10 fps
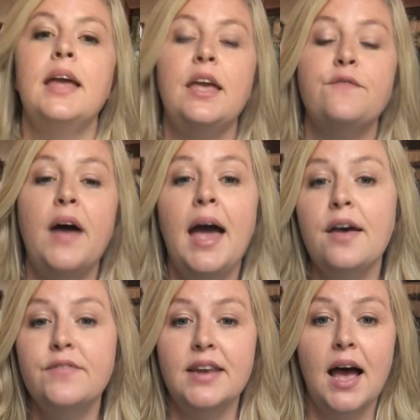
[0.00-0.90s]
If I
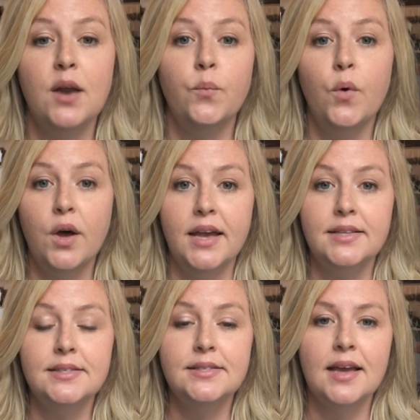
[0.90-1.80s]
have 9
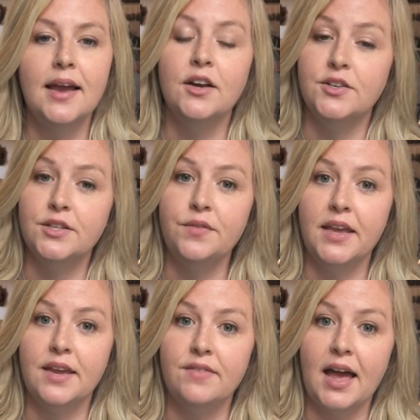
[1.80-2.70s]
ones, I can also
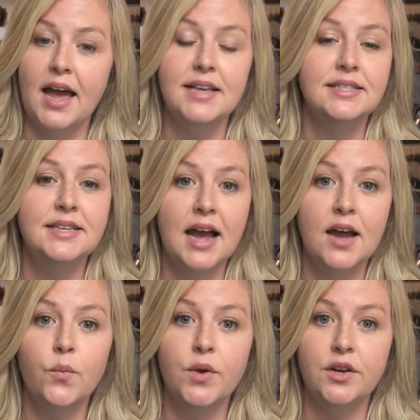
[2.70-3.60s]
think of that as
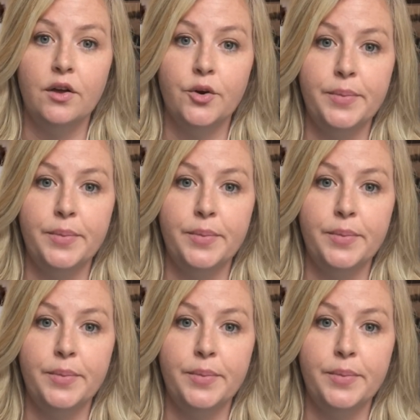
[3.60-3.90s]
9 $1